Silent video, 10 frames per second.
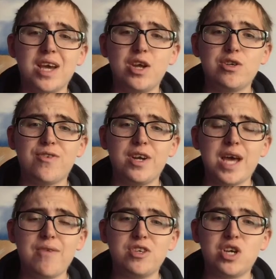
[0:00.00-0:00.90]
notified
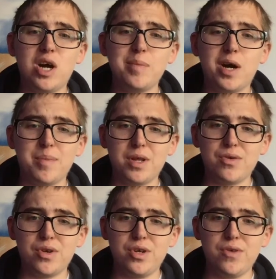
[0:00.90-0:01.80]
every time I
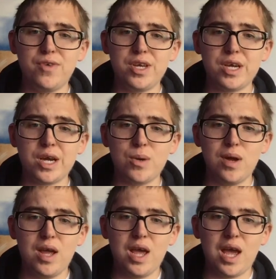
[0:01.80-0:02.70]
upload a new video.
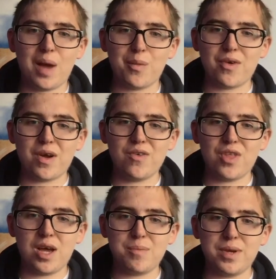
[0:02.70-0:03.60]
And without
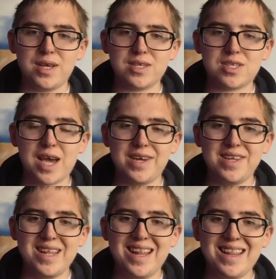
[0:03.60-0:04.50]
that being said,
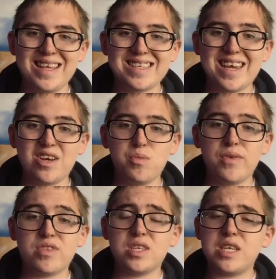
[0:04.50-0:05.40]
let's get on
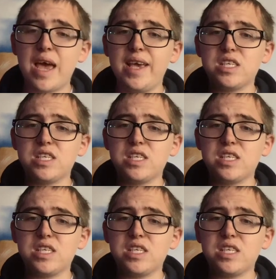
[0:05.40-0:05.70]
with today's